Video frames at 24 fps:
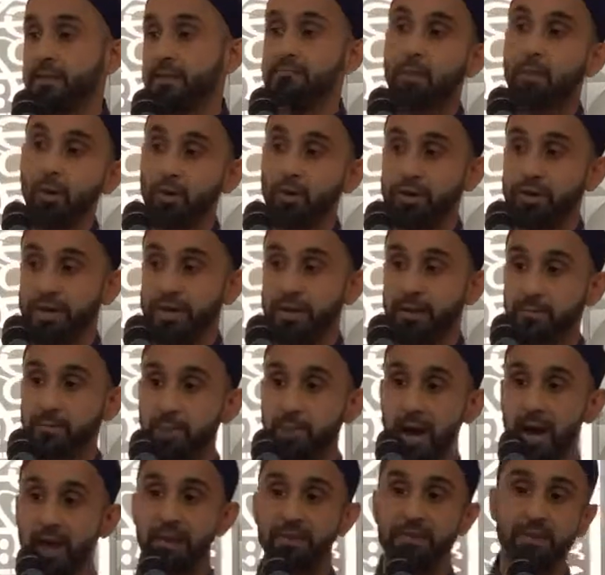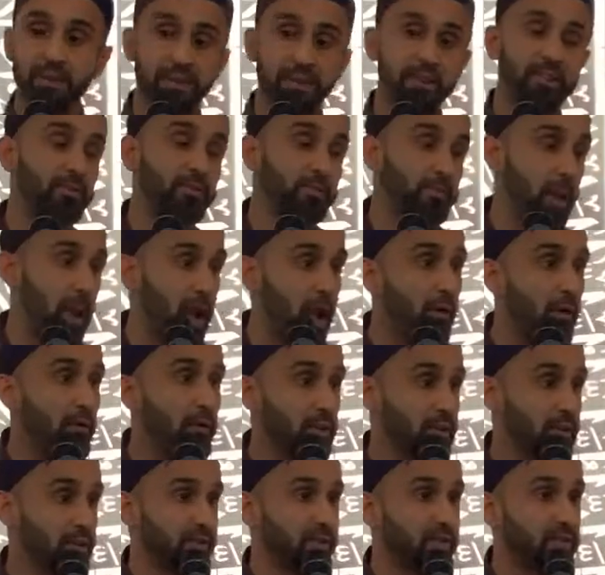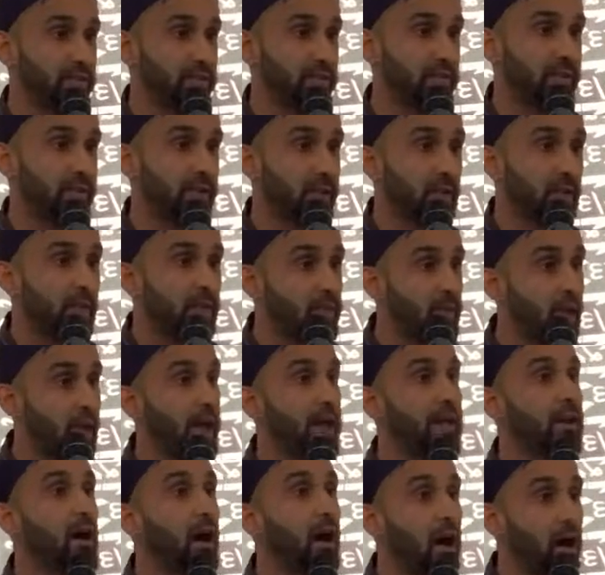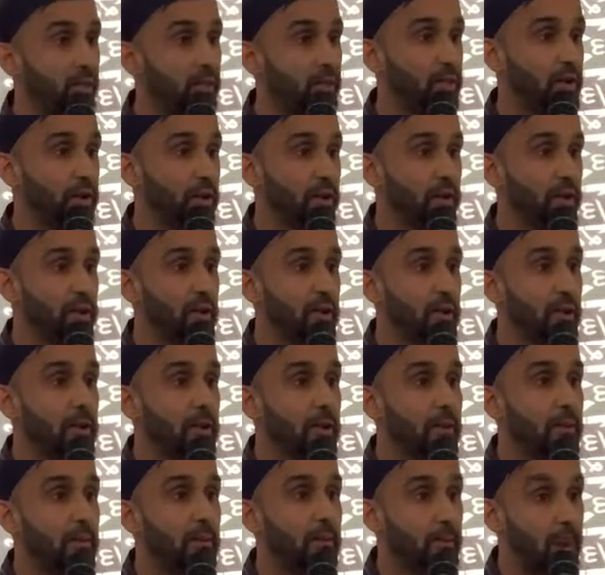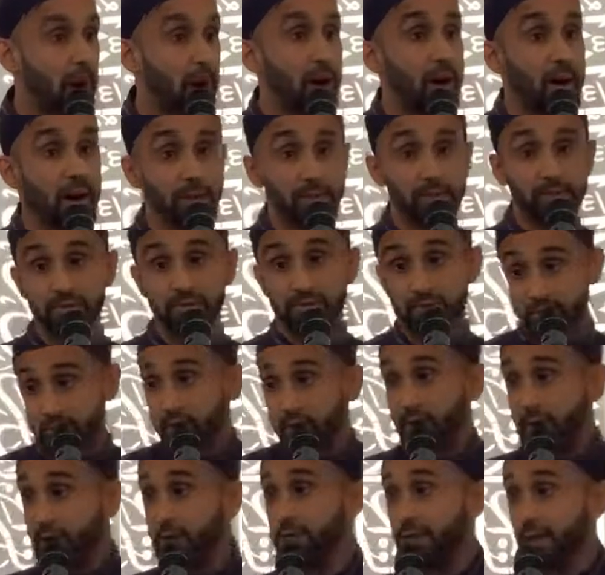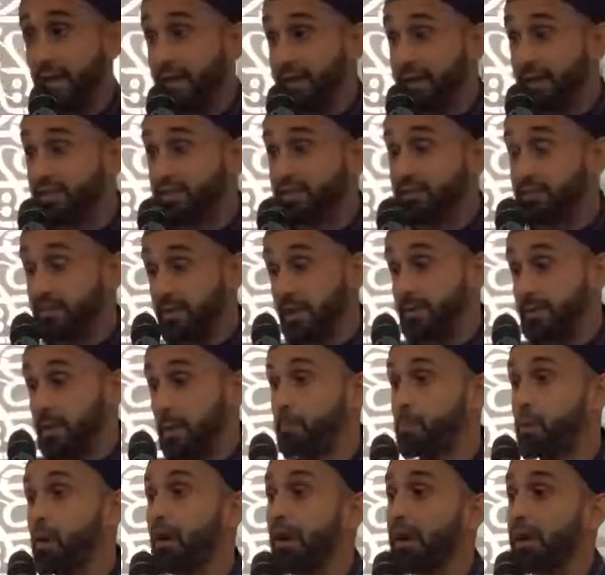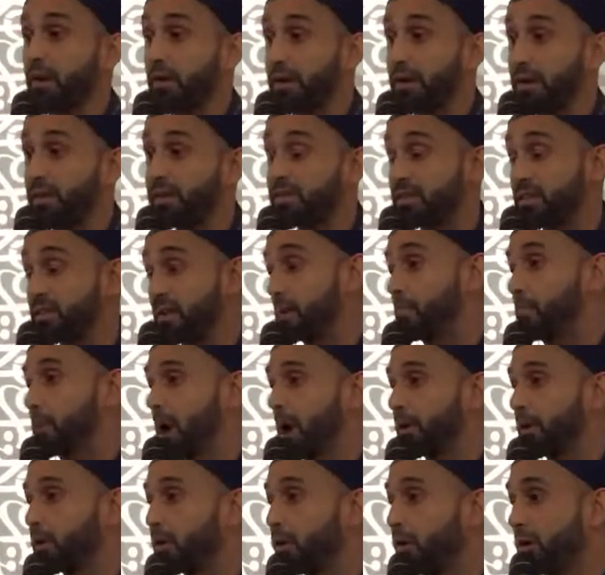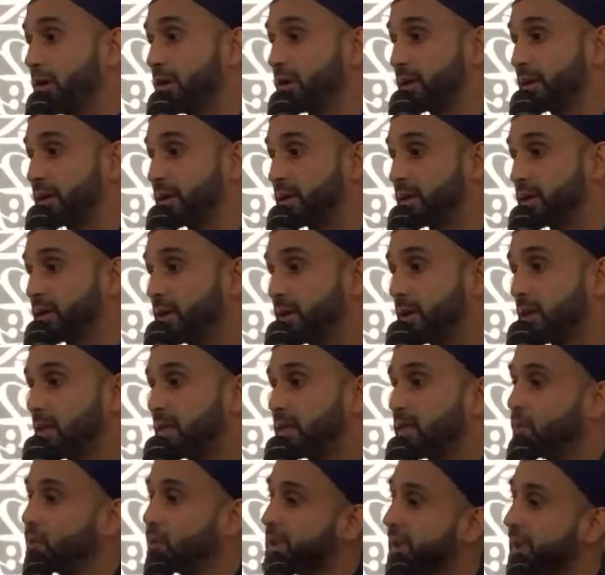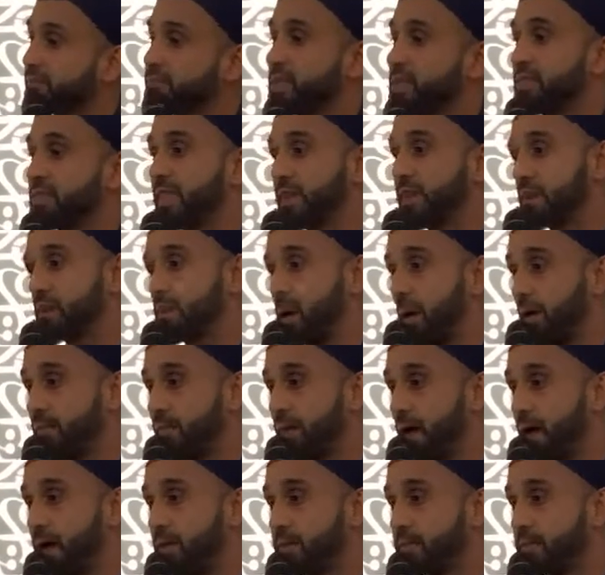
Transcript: molded by these parents, that other moms, you know, that is that the prayer isn't a priority, then we have to think about that.